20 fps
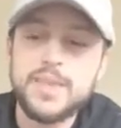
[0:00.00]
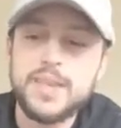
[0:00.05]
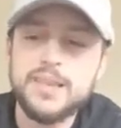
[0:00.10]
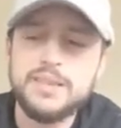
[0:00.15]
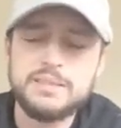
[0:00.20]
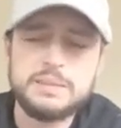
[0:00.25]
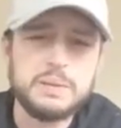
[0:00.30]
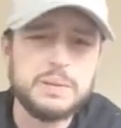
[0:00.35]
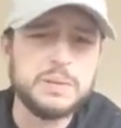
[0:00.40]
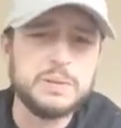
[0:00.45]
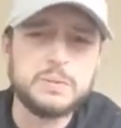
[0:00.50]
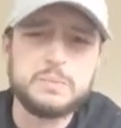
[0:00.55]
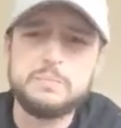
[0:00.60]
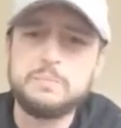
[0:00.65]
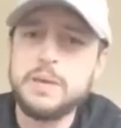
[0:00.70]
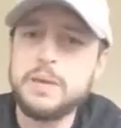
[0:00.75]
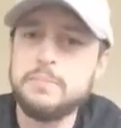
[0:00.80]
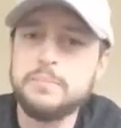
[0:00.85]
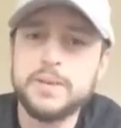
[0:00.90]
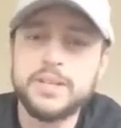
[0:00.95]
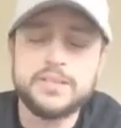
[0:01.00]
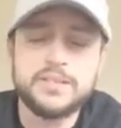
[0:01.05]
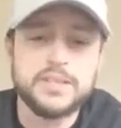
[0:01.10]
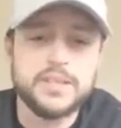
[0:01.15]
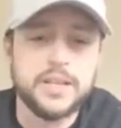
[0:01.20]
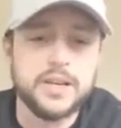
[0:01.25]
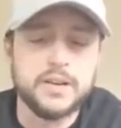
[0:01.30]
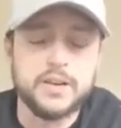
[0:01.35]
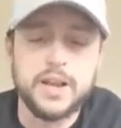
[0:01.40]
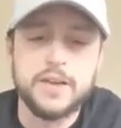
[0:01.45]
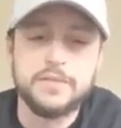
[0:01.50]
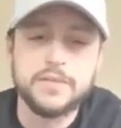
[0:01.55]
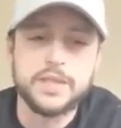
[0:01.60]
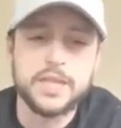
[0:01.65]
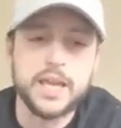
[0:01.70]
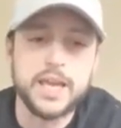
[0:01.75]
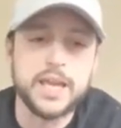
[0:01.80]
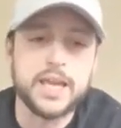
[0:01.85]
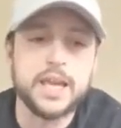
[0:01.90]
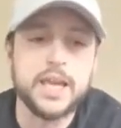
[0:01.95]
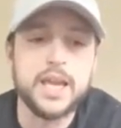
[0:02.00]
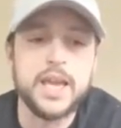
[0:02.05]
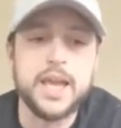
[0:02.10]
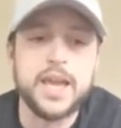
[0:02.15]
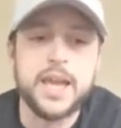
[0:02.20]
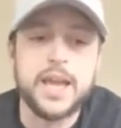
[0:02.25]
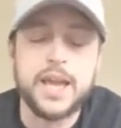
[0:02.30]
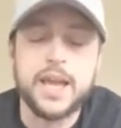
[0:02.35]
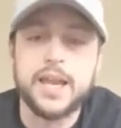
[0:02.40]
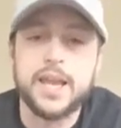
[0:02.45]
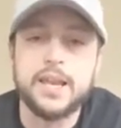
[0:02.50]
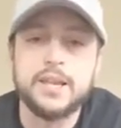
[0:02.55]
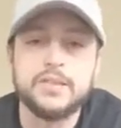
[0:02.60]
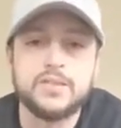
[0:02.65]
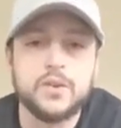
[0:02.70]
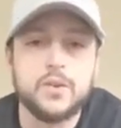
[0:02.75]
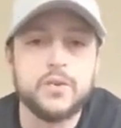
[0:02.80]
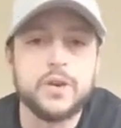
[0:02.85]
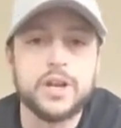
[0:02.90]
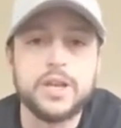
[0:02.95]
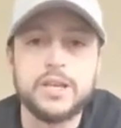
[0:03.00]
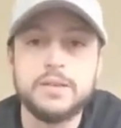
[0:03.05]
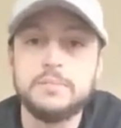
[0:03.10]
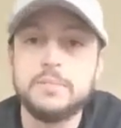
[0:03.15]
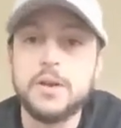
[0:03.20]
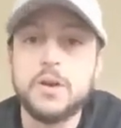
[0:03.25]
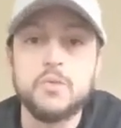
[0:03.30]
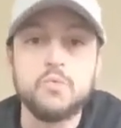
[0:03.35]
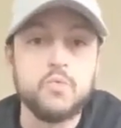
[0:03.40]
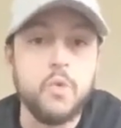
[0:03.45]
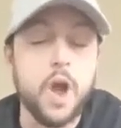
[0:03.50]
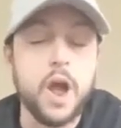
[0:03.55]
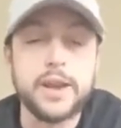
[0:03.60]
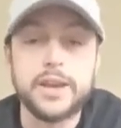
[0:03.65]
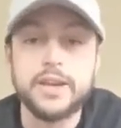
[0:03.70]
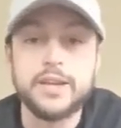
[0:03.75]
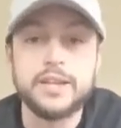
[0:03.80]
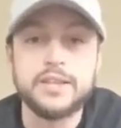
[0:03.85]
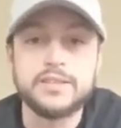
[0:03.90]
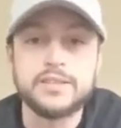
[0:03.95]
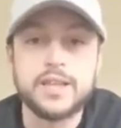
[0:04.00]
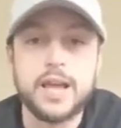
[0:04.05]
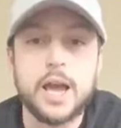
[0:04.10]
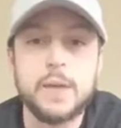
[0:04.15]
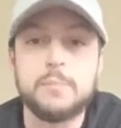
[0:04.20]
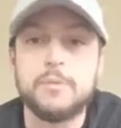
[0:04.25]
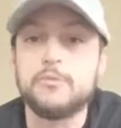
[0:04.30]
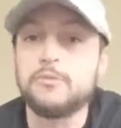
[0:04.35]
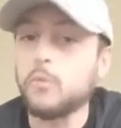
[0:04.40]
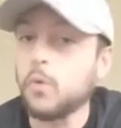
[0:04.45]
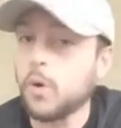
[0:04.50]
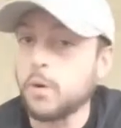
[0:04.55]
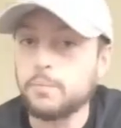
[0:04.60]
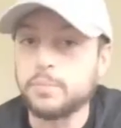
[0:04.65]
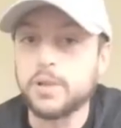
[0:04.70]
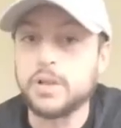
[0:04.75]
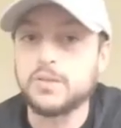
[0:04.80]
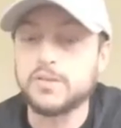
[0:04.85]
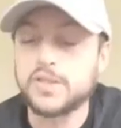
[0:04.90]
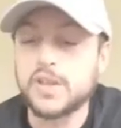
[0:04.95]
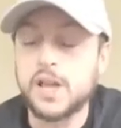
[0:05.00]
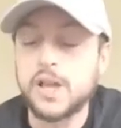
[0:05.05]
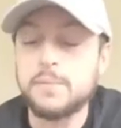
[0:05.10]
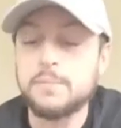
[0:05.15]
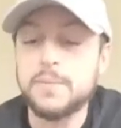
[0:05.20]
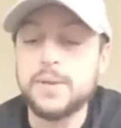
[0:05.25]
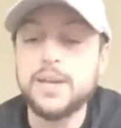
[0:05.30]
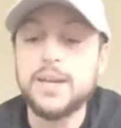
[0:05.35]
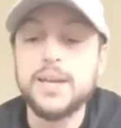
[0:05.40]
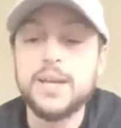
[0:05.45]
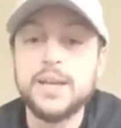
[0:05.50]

and so there's meat bits in there and everything, and it's already rotted inside before it blows up.